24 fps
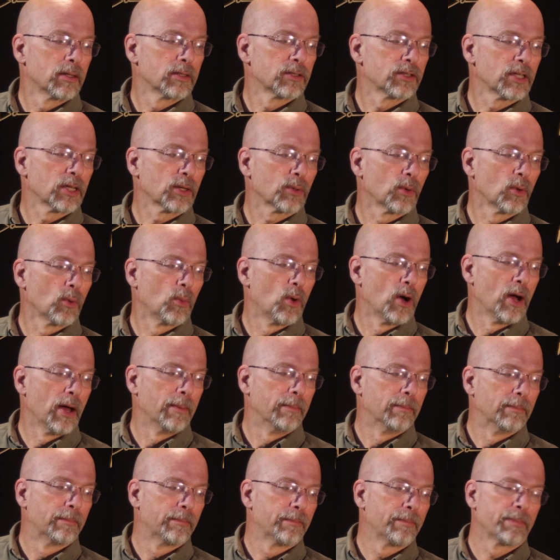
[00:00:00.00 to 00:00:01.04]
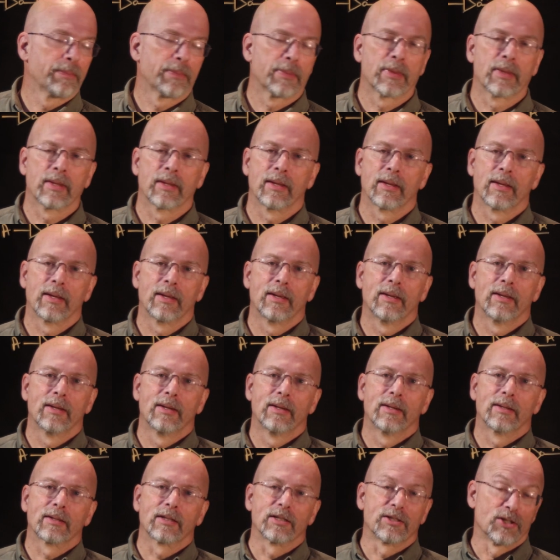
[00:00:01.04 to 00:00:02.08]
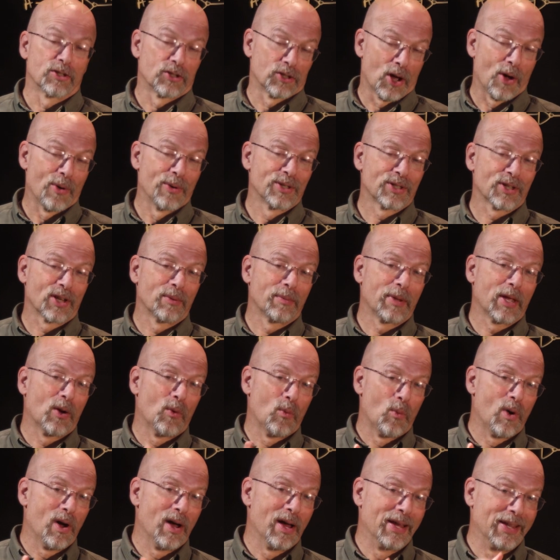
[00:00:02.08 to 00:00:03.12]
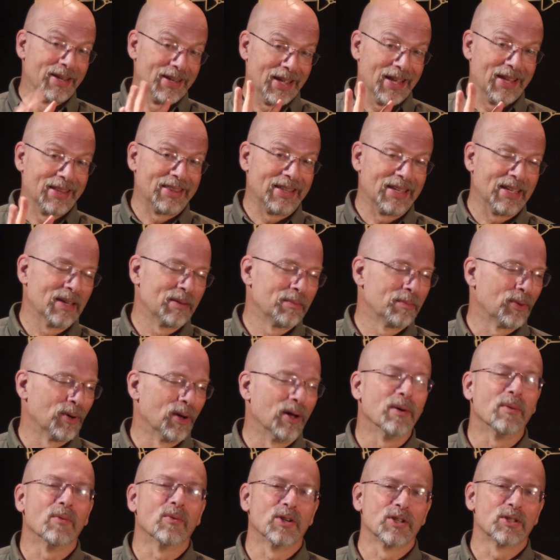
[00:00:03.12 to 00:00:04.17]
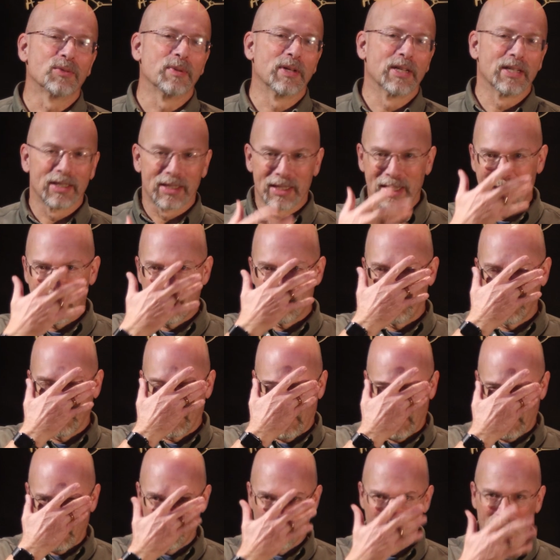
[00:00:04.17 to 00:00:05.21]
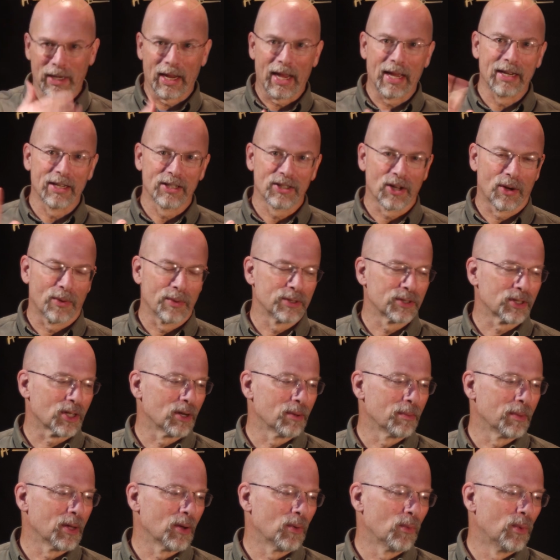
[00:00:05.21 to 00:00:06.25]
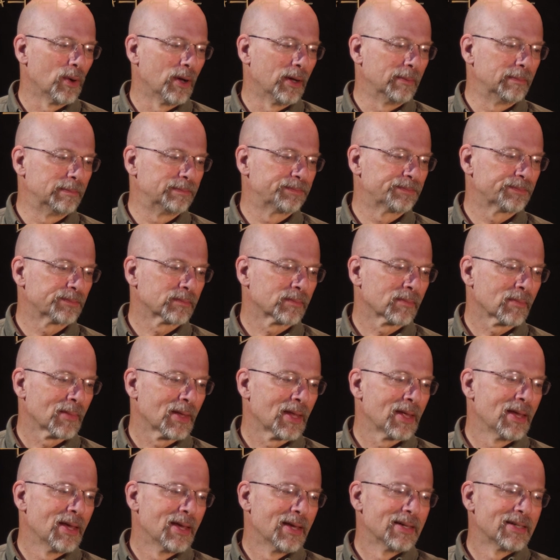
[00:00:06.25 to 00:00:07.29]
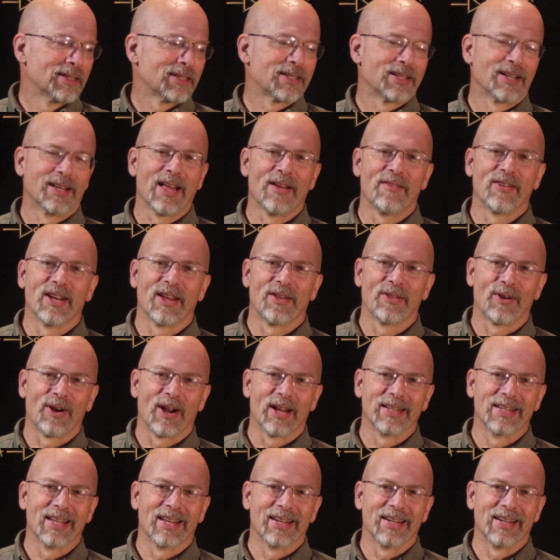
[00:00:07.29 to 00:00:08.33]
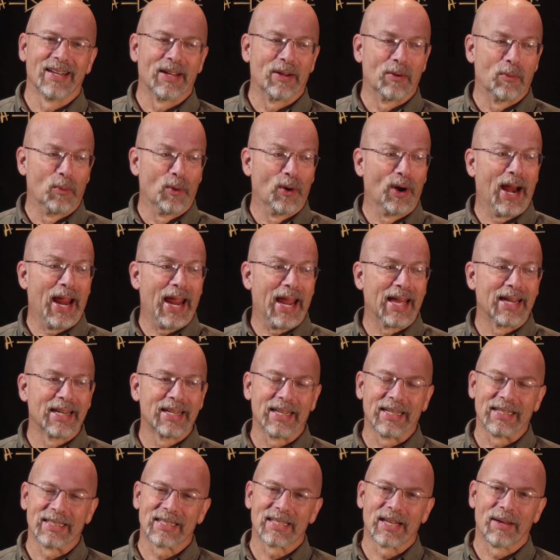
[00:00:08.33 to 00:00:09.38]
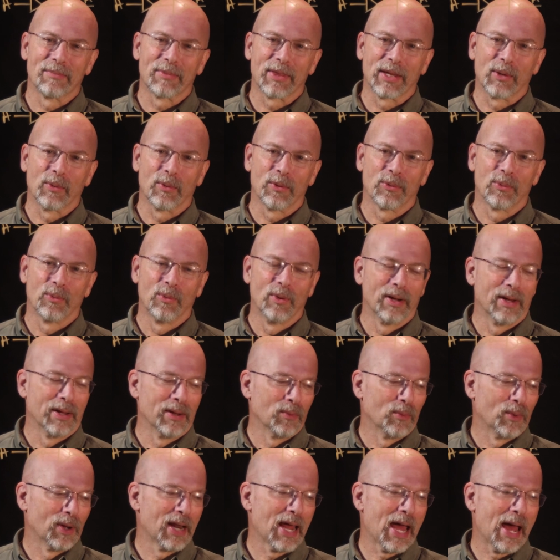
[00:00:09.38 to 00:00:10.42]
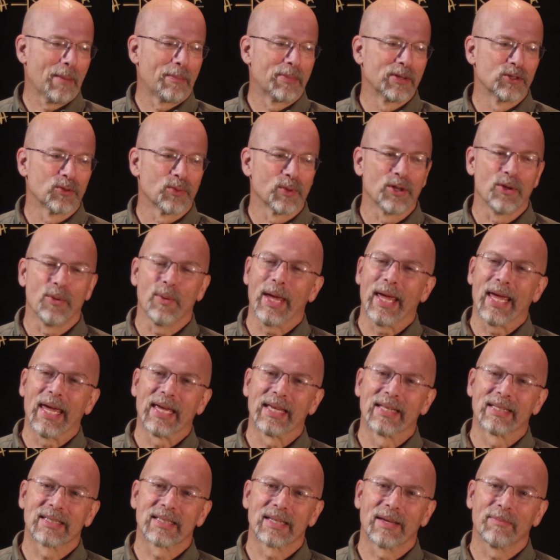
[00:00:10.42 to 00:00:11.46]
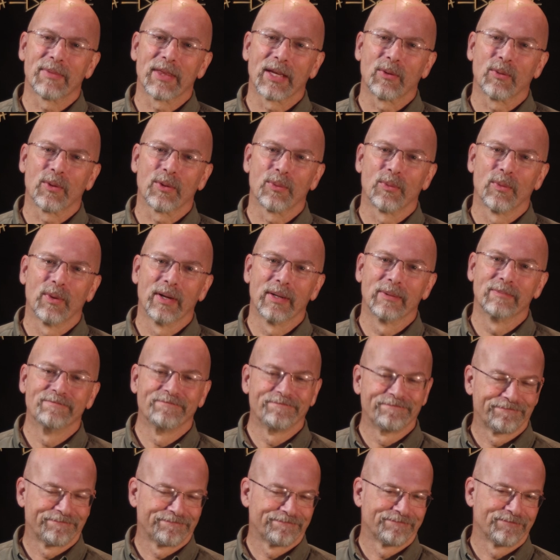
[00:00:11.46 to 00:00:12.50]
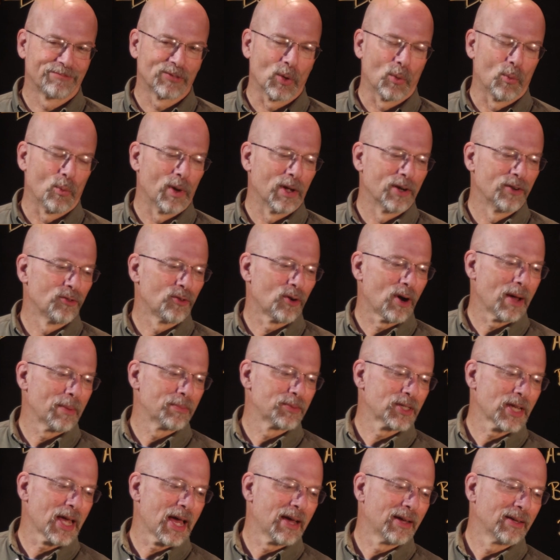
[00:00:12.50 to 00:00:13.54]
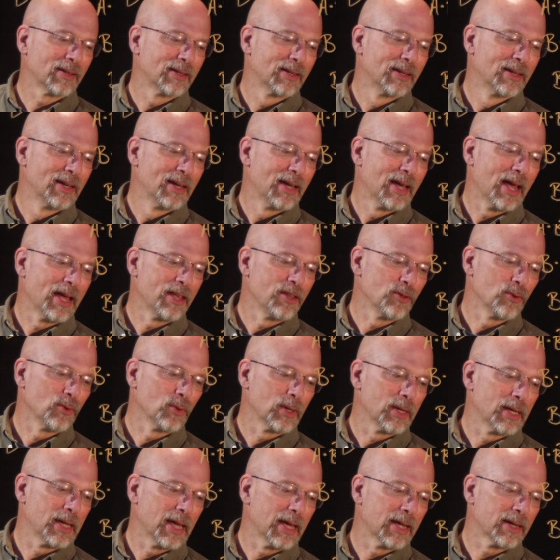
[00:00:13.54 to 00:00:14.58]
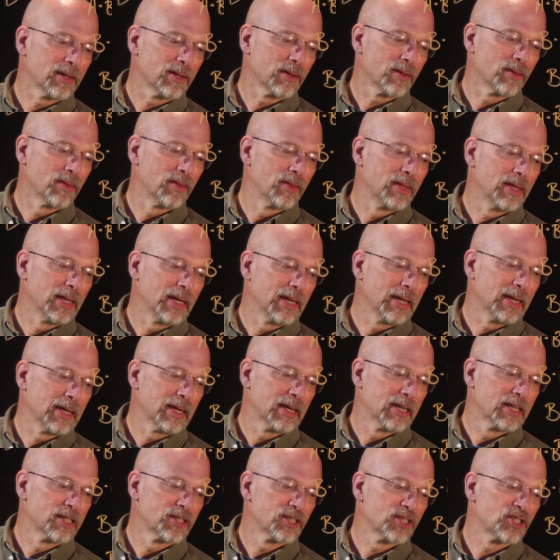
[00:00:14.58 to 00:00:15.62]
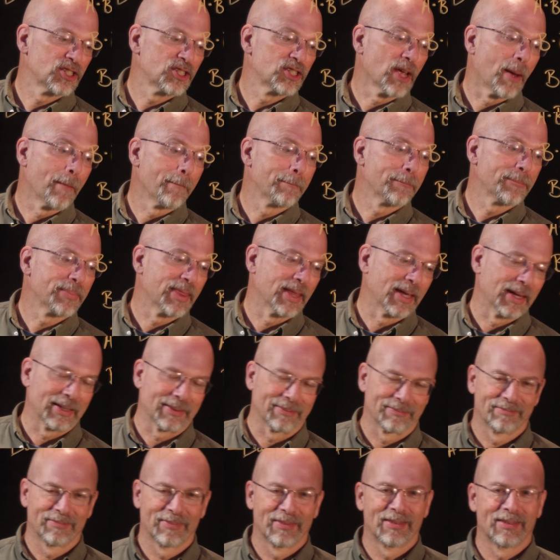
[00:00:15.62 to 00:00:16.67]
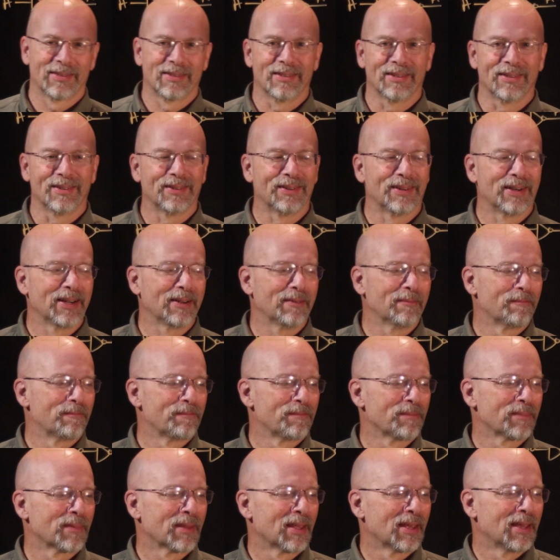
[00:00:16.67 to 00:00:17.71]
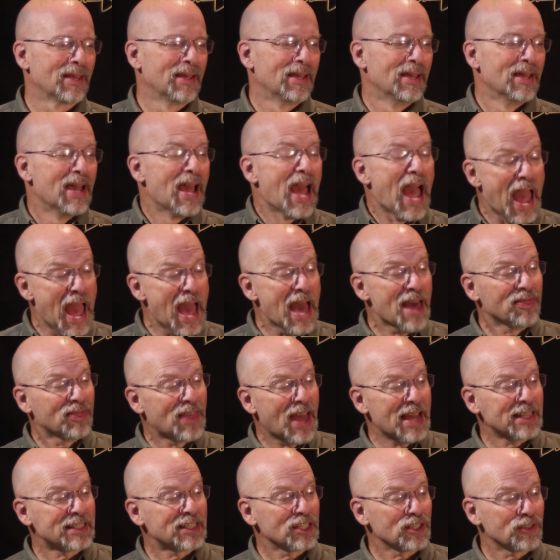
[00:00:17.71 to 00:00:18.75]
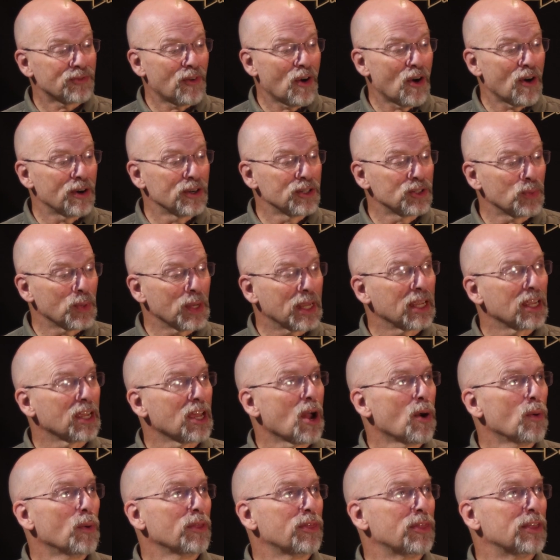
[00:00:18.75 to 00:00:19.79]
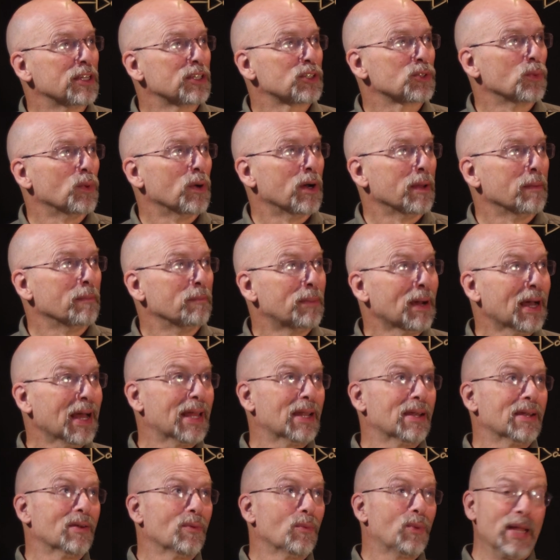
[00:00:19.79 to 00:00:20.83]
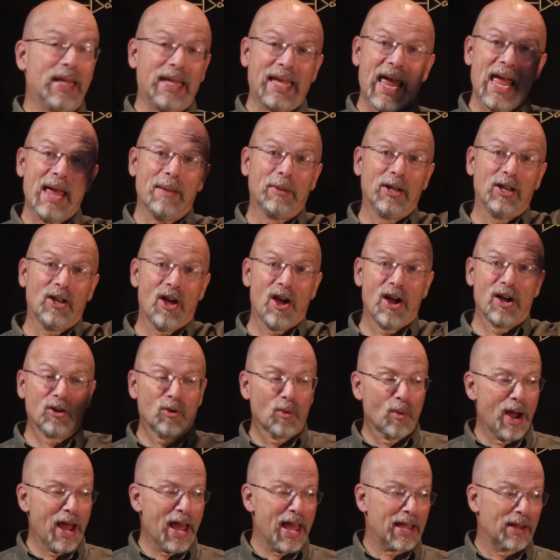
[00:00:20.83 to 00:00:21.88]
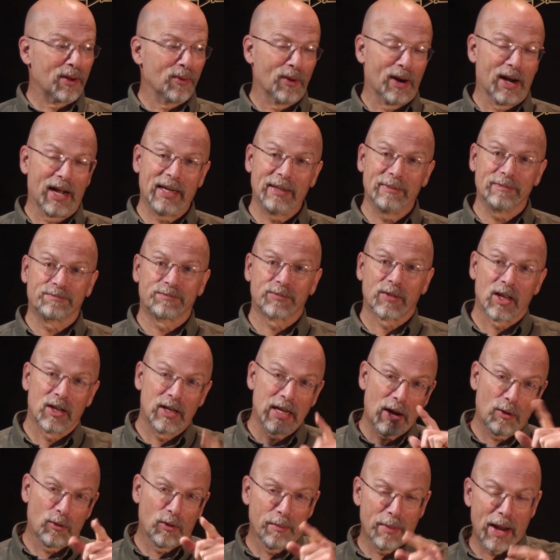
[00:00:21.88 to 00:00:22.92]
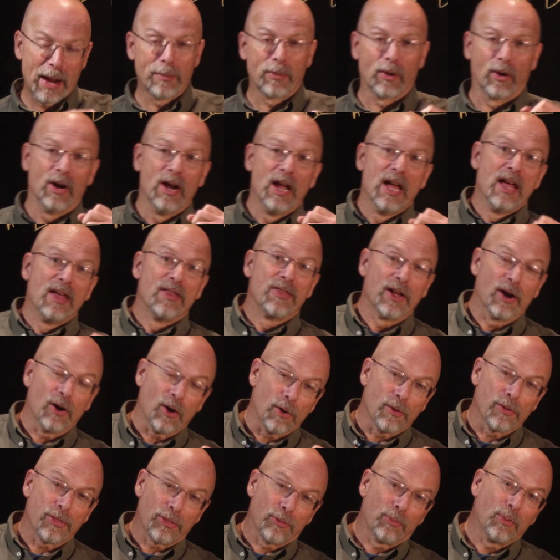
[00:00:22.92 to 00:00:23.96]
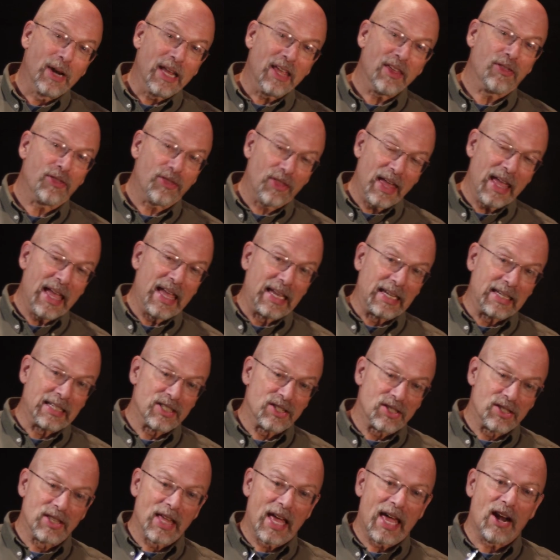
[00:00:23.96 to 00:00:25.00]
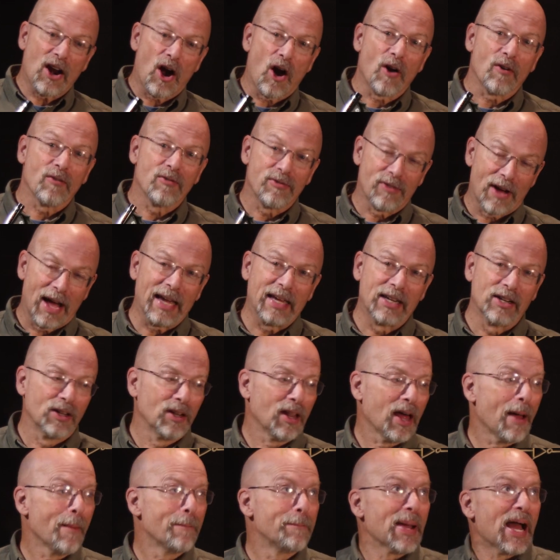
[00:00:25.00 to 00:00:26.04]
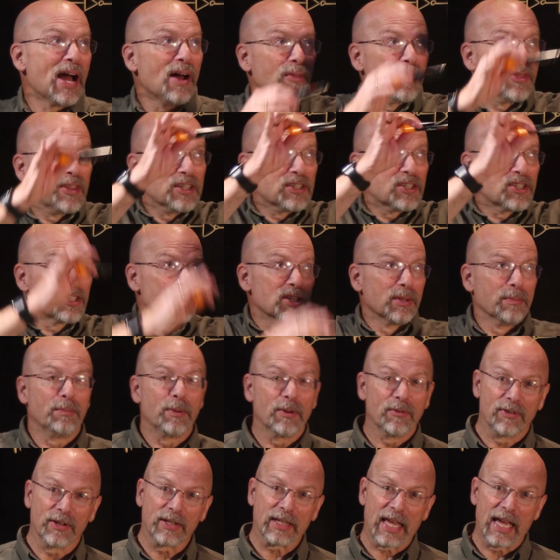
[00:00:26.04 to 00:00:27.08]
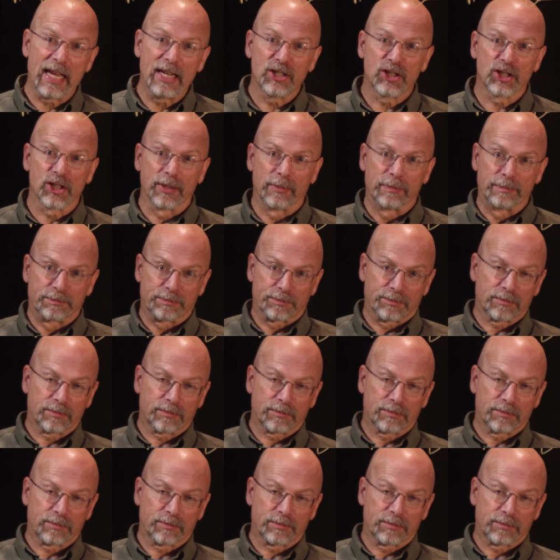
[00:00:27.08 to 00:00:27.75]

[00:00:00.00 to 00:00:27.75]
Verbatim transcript: it's equal to 1, because there's always going to be a 1 at the input, which means the output of the OR gate is always going to be a 1. Still have another identity. We're ANDing something with 1. What happens when you AND something with 1? The 1 drops out, and you get the something. All right? And that's as far as we can go with this one. But we came a long way, right? Now remember, there are three things that are vital about this simplification.